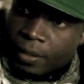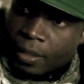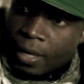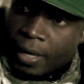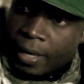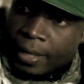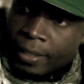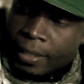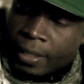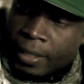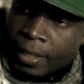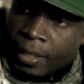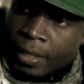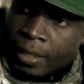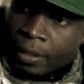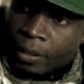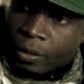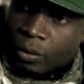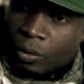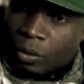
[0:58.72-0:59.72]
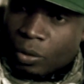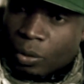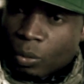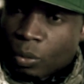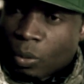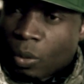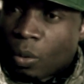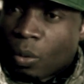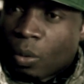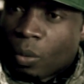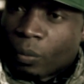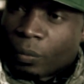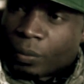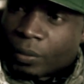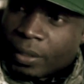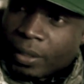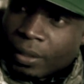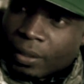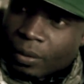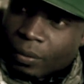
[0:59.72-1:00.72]
side, there was a row
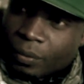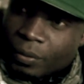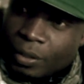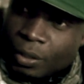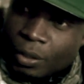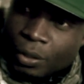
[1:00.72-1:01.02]
of